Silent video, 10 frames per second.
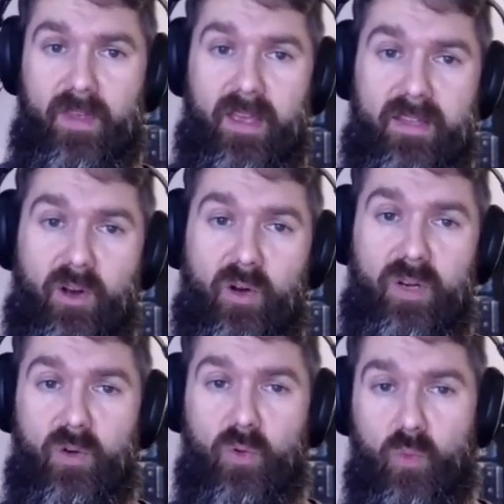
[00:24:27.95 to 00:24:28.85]
And
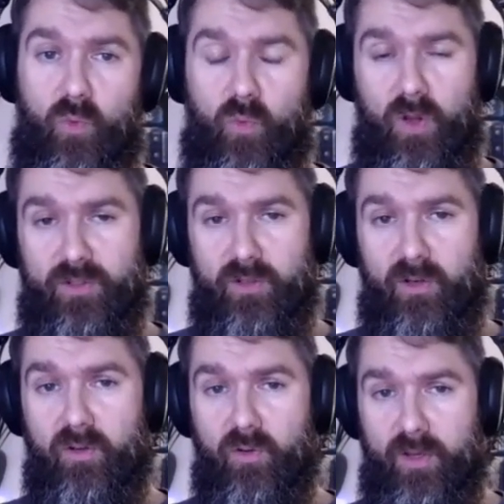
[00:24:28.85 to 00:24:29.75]
only once
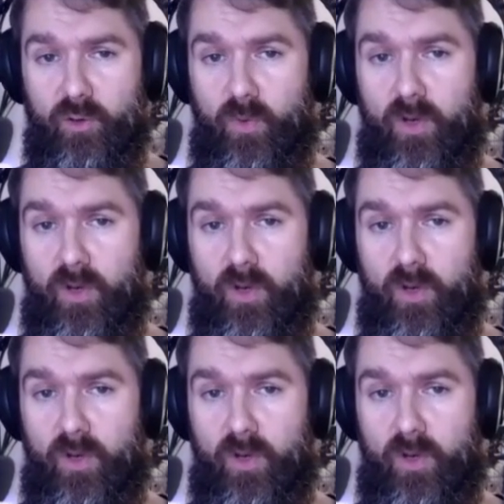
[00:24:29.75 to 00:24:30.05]
all of those